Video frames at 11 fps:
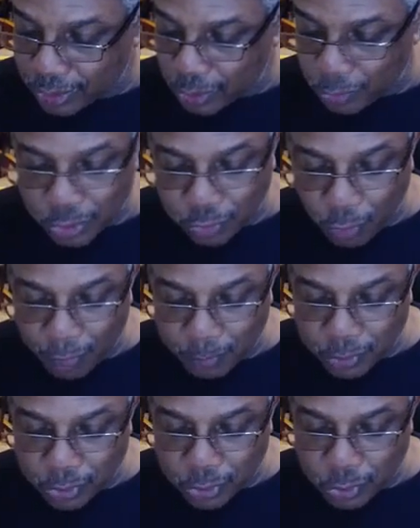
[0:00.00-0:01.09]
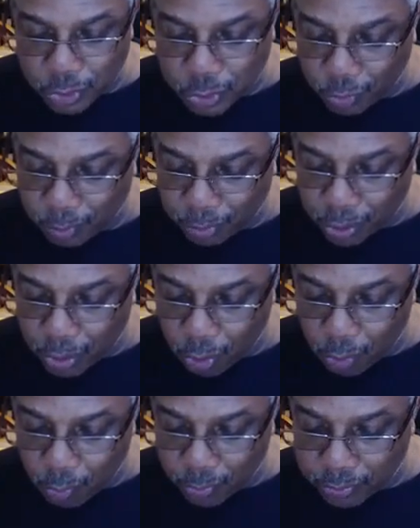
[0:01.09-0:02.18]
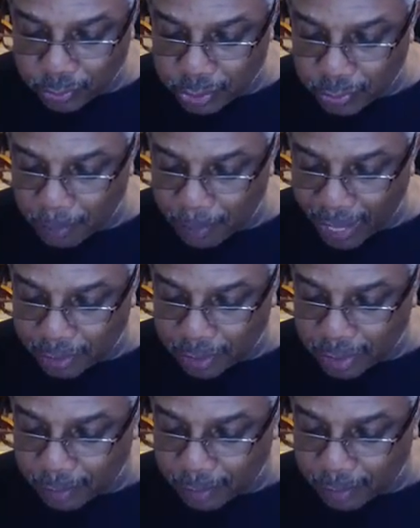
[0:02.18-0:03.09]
Tony drove up to the 2-story brick home near the back of the